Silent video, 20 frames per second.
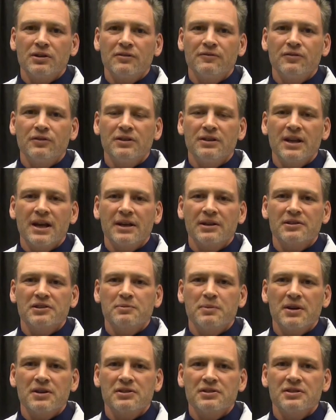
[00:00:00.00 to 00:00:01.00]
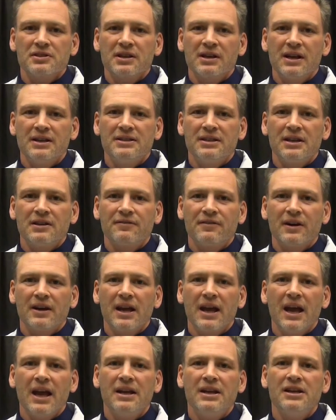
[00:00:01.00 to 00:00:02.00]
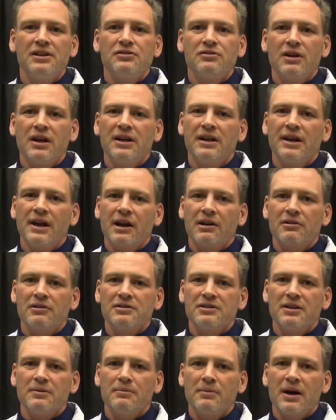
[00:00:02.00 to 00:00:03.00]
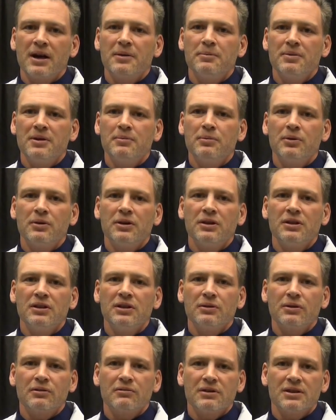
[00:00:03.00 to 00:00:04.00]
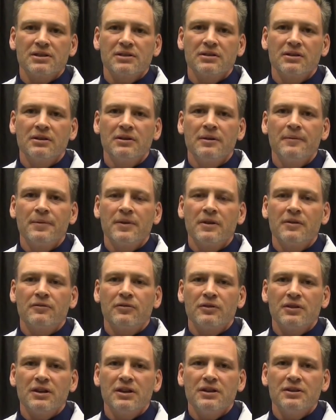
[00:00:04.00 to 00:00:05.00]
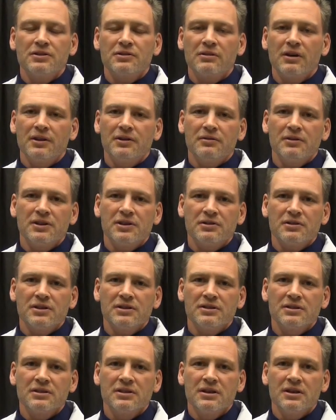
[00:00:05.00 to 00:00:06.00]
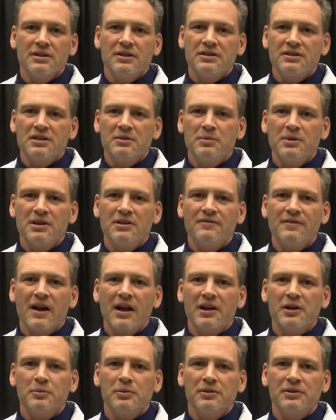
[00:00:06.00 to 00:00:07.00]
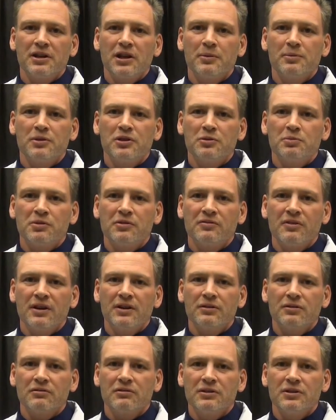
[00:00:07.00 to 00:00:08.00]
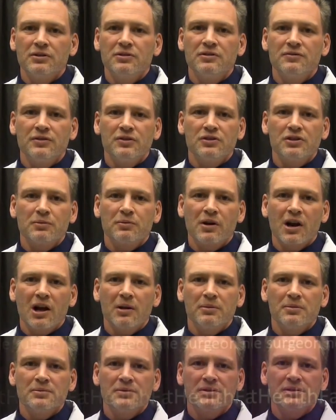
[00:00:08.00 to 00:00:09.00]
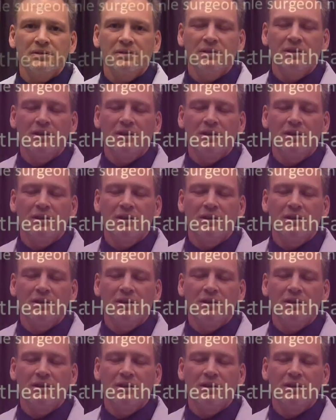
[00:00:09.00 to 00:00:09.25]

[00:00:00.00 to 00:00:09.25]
your foot and ankle specialist can identify any training errors that might be putting you at risk for these or other injuries. This can be invaluable in helping you prevent or reduce future problems.